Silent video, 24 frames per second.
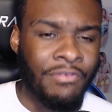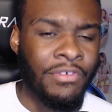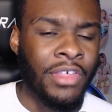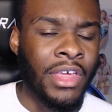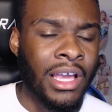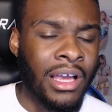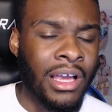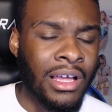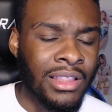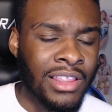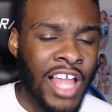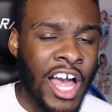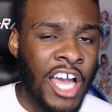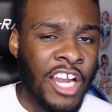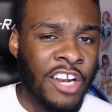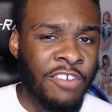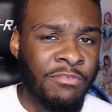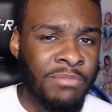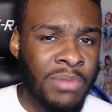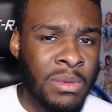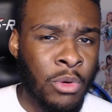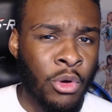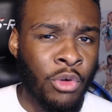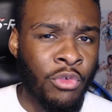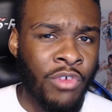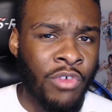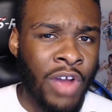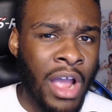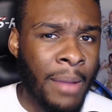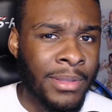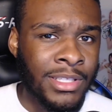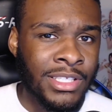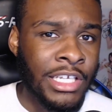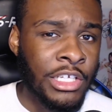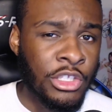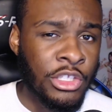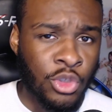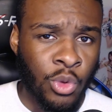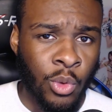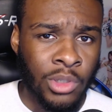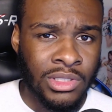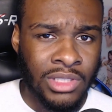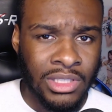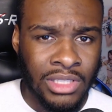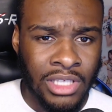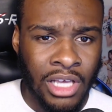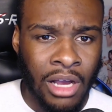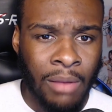I feel like a lot of people gravitate
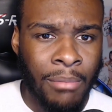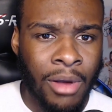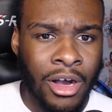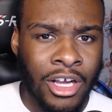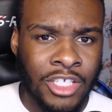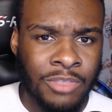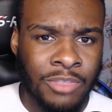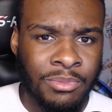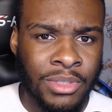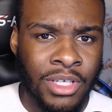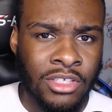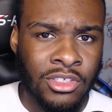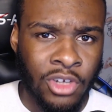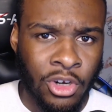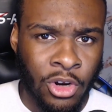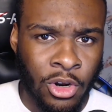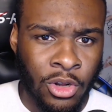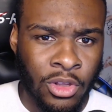towards the Young Bucks because